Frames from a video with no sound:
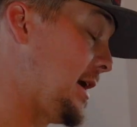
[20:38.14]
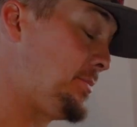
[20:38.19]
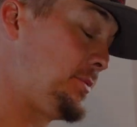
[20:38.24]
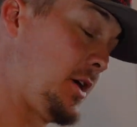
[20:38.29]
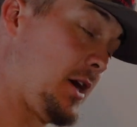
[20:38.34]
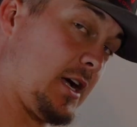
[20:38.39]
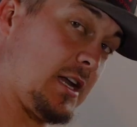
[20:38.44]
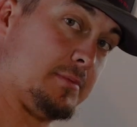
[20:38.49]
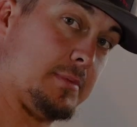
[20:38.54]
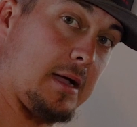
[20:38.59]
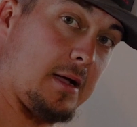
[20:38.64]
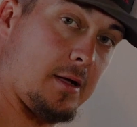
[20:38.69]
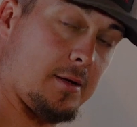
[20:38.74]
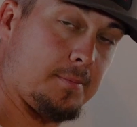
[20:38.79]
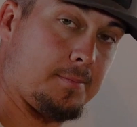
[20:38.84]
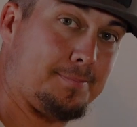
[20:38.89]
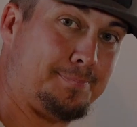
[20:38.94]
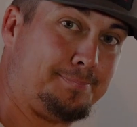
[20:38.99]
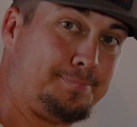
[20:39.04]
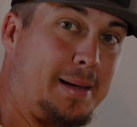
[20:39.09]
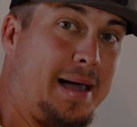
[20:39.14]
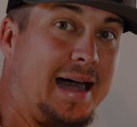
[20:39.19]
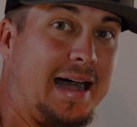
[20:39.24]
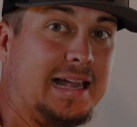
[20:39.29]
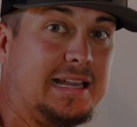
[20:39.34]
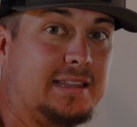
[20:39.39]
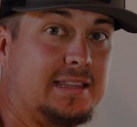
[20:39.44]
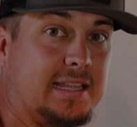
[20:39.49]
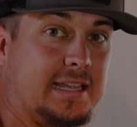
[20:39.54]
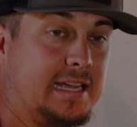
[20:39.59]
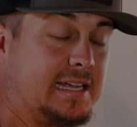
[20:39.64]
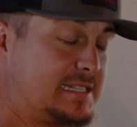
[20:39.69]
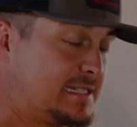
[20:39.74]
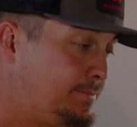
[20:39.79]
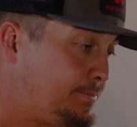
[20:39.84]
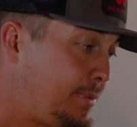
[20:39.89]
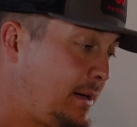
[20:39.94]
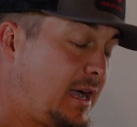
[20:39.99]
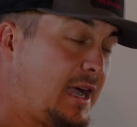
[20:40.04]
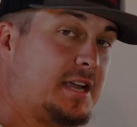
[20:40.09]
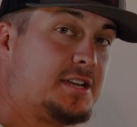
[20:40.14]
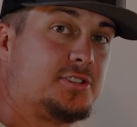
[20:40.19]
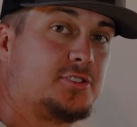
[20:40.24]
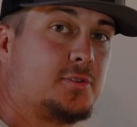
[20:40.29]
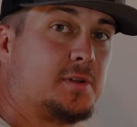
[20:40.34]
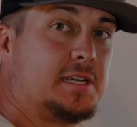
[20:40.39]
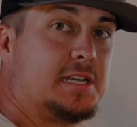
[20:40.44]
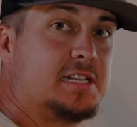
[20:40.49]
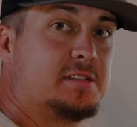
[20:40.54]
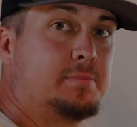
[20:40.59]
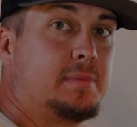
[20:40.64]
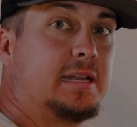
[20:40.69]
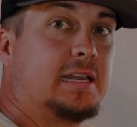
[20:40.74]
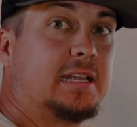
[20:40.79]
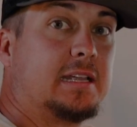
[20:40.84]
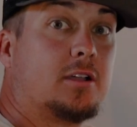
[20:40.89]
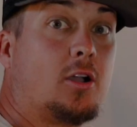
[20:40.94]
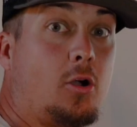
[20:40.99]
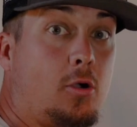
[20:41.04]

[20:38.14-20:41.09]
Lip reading: I'm talking about pine thickets and pine trees meeting